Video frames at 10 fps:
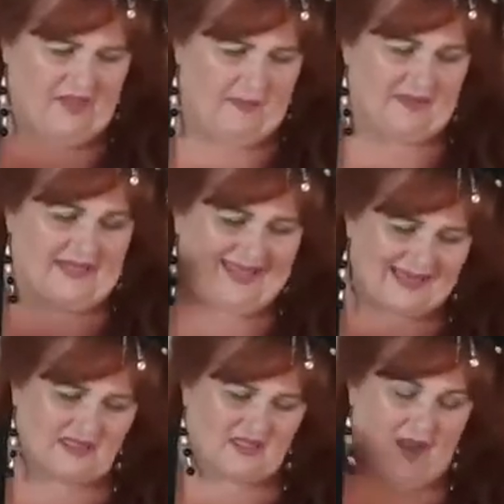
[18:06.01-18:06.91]
them,
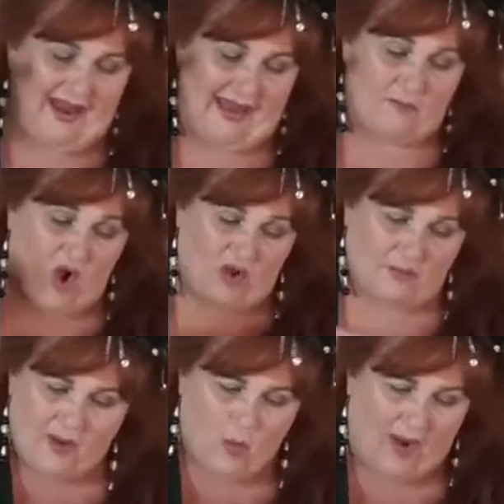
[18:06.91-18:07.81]
yes, I am on
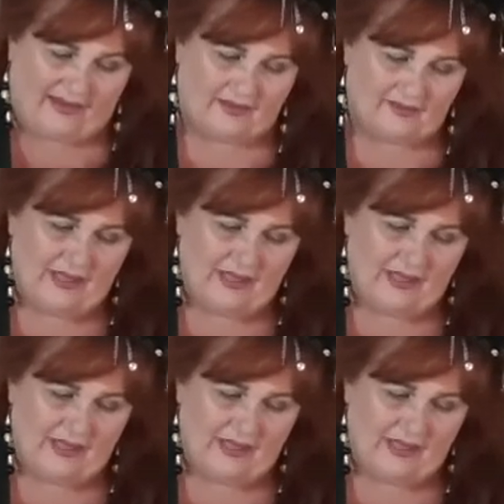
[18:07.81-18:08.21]
my way.